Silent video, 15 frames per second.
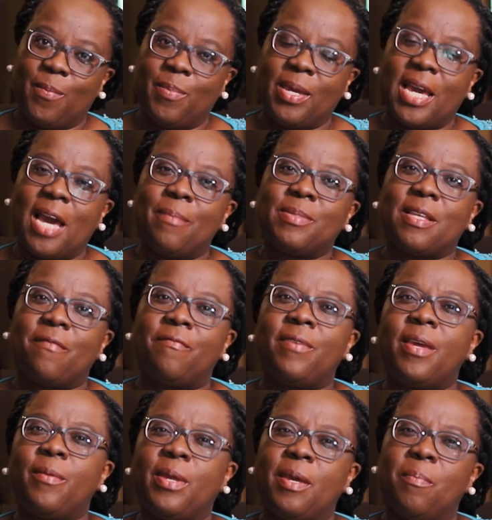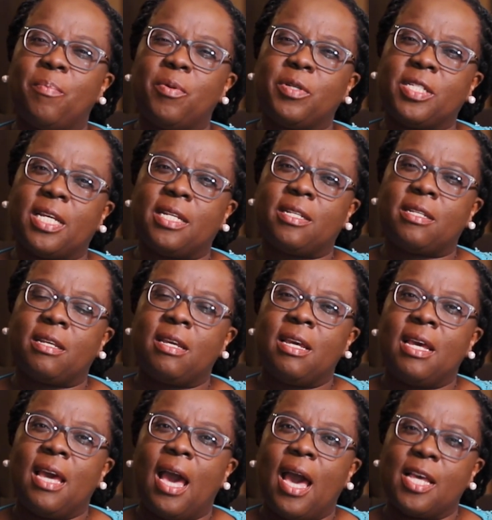becomes a very important
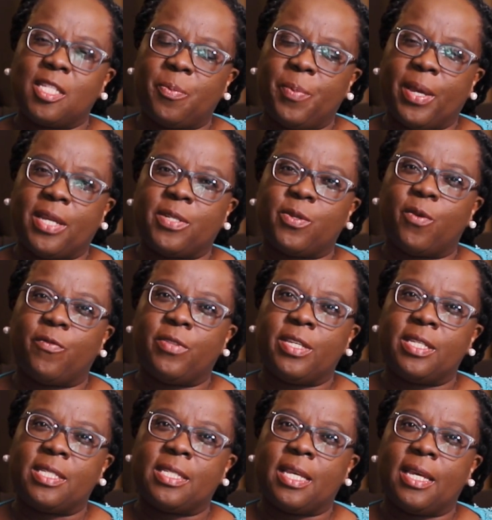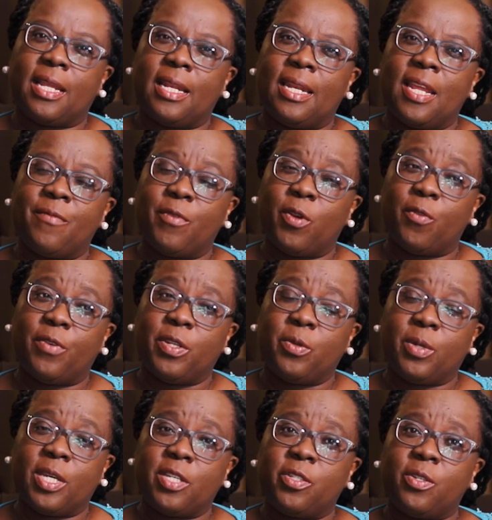aspect of this level of
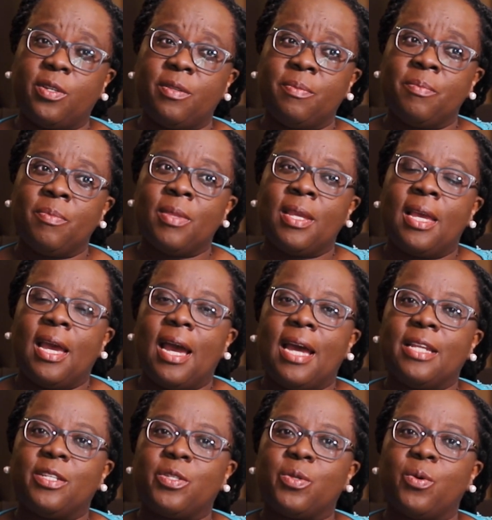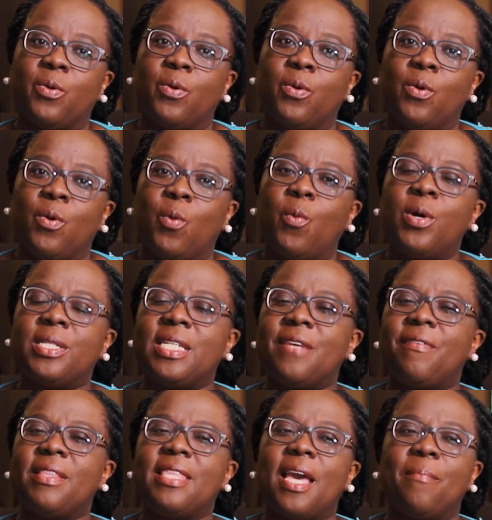education. And so
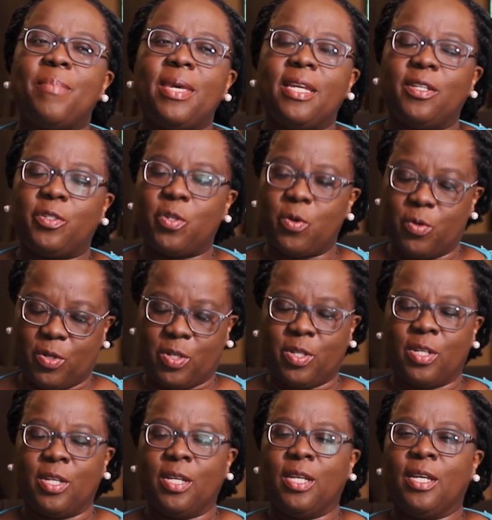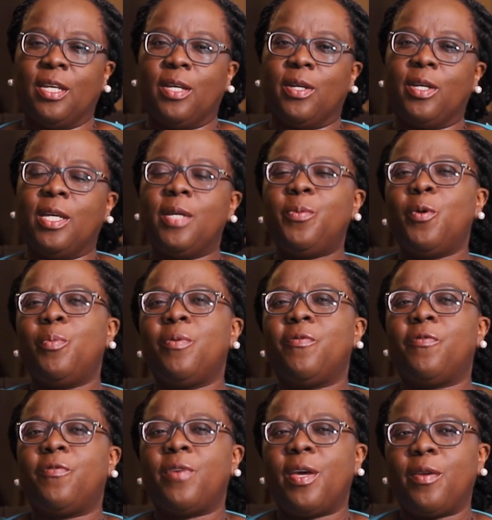whatever they are being taught, it will be
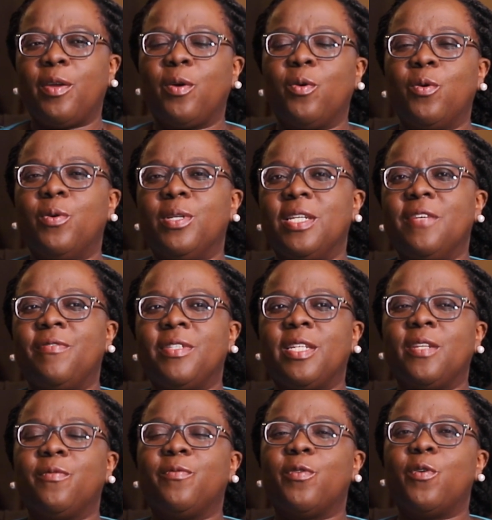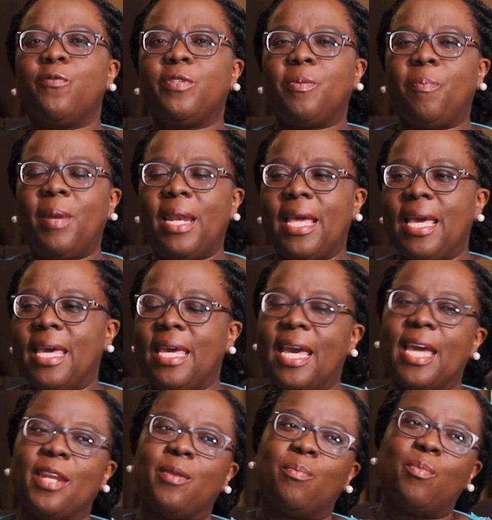very good if it involved play
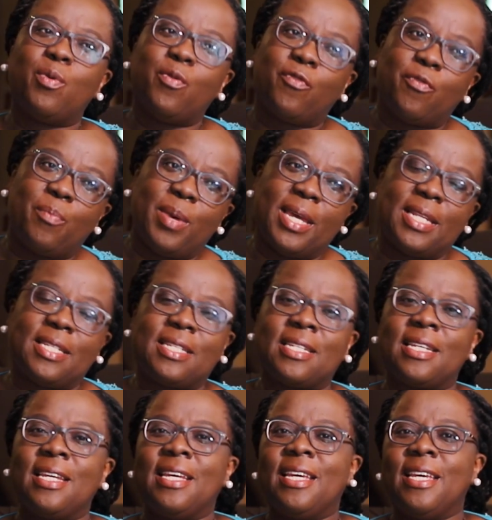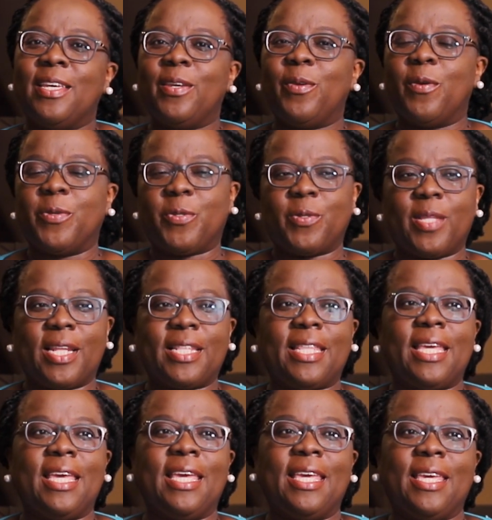and movement, so that
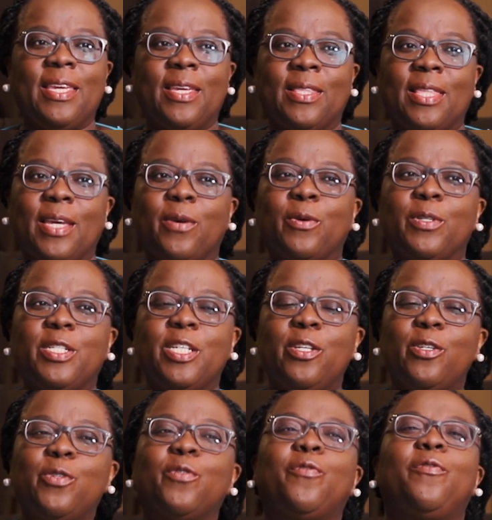they continue to